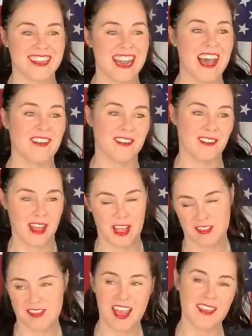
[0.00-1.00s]
And now they're
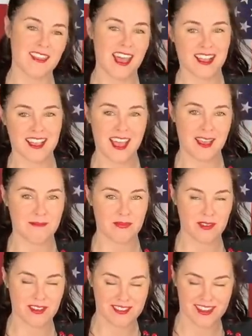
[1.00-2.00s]
like, send that guy to
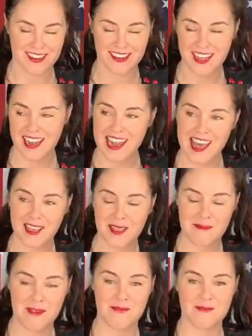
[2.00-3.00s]
prison, lock
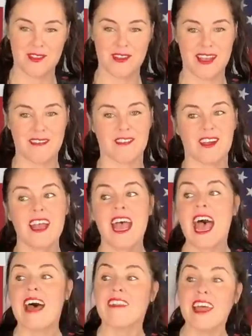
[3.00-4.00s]
him up forever.
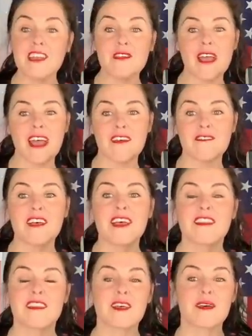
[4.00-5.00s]
And then you have
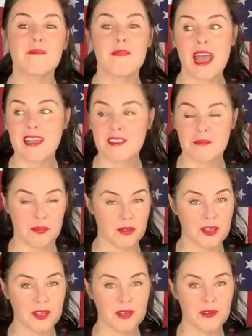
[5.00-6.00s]
the back the
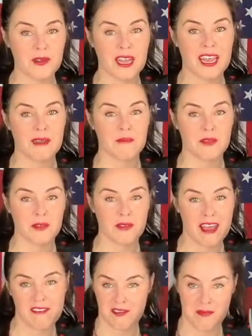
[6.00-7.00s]
blue and Blue
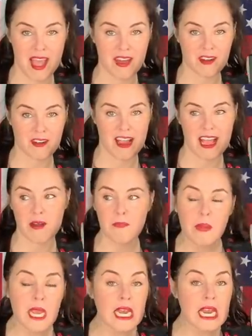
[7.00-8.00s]
Lives Matter crowd
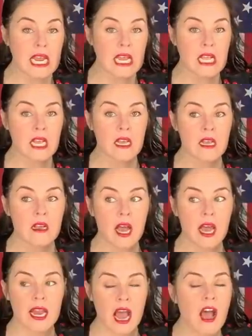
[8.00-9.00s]
beating
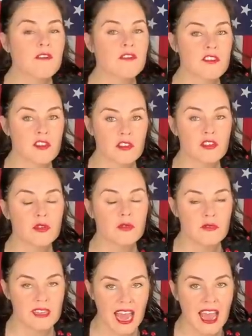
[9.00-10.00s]
an officer to
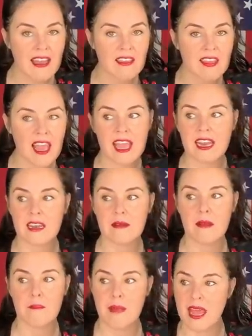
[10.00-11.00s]
death and
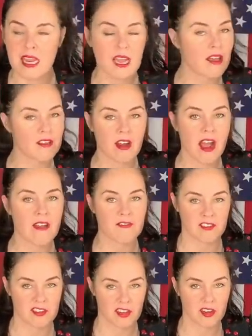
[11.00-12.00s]
many other
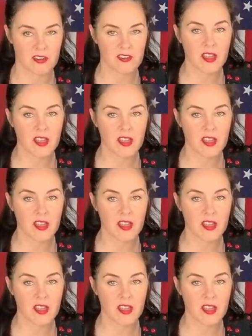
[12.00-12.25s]
officers.